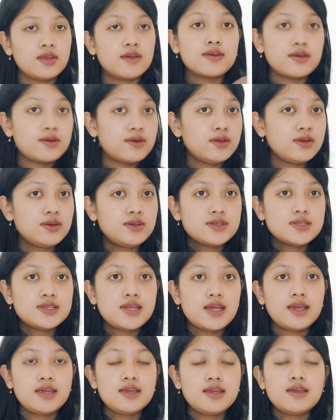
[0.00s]
good
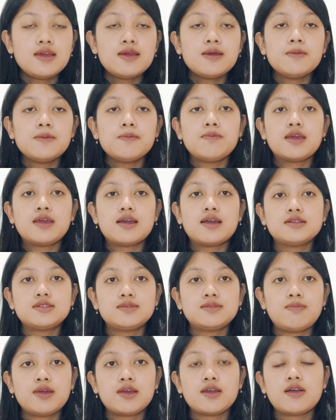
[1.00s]
today because
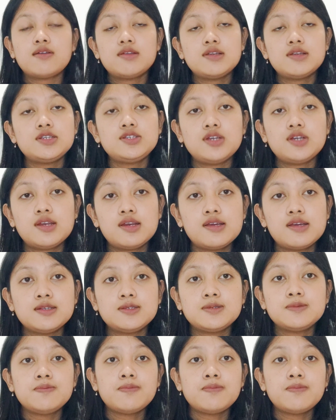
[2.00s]
my condition is